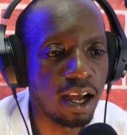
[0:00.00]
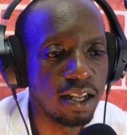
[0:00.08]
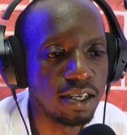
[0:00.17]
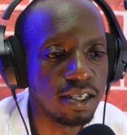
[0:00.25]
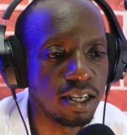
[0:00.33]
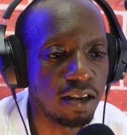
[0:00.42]

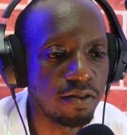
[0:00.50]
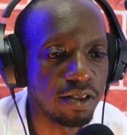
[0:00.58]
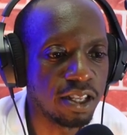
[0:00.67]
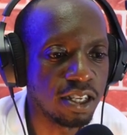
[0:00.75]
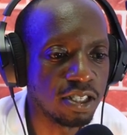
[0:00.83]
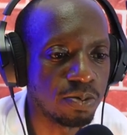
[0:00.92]
and
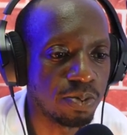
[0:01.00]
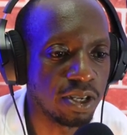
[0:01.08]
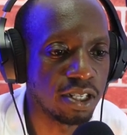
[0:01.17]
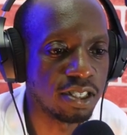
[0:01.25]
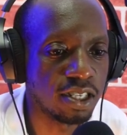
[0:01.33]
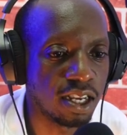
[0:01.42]
everything is
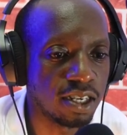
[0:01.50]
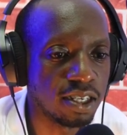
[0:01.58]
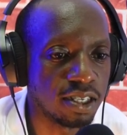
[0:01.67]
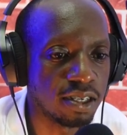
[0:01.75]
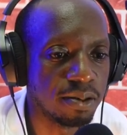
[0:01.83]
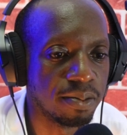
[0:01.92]
pretty
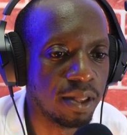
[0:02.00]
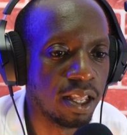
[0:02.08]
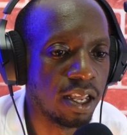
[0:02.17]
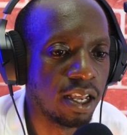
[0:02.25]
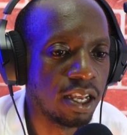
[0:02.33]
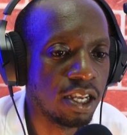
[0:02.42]
standard
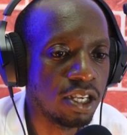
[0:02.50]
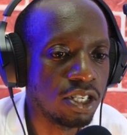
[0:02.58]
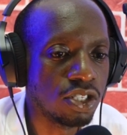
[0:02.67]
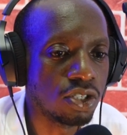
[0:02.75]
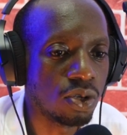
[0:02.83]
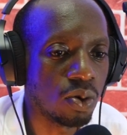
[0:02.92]

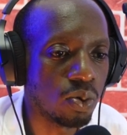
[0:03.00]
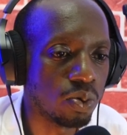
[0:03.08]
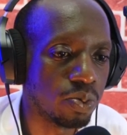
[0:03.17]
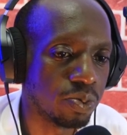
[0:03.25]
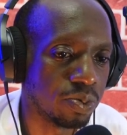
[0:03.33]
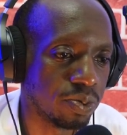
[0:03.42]
so
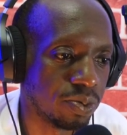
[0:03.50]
